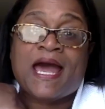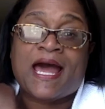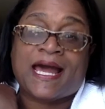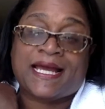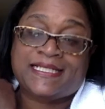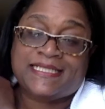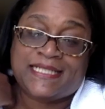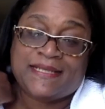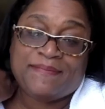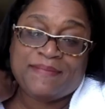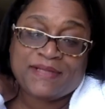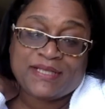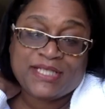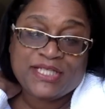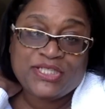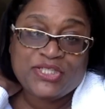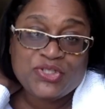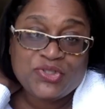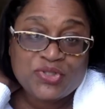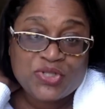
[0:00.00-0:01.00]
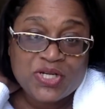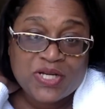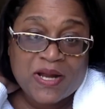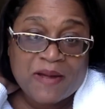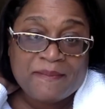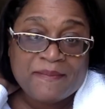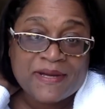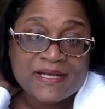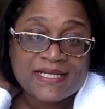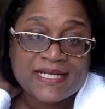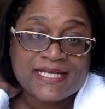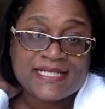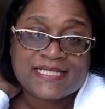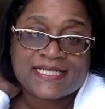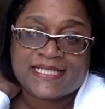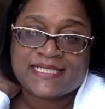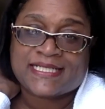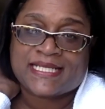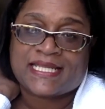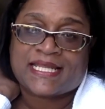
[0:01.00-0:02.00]
I typically do good on Mondays
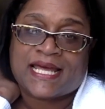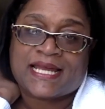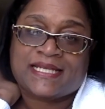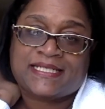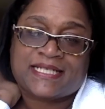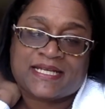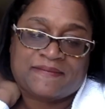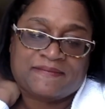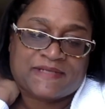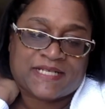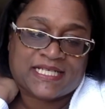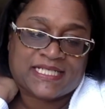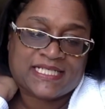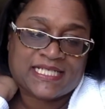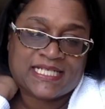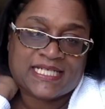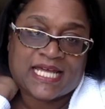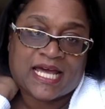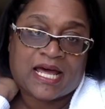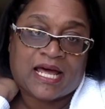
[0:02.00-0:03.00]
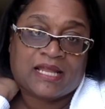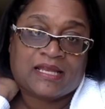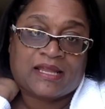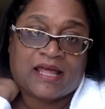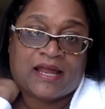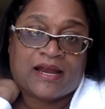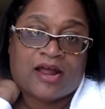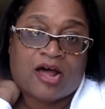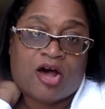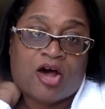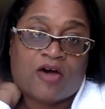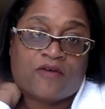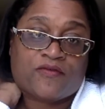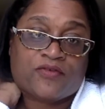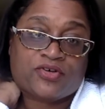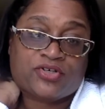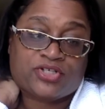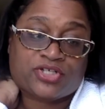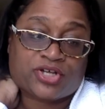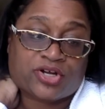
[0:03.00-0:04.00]
because a lot of times I send out a lot of
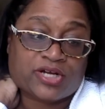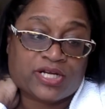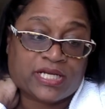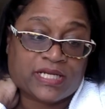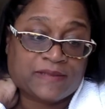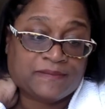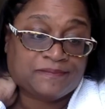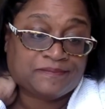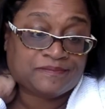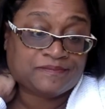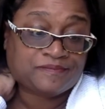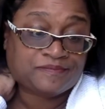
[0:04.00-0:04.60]
offers on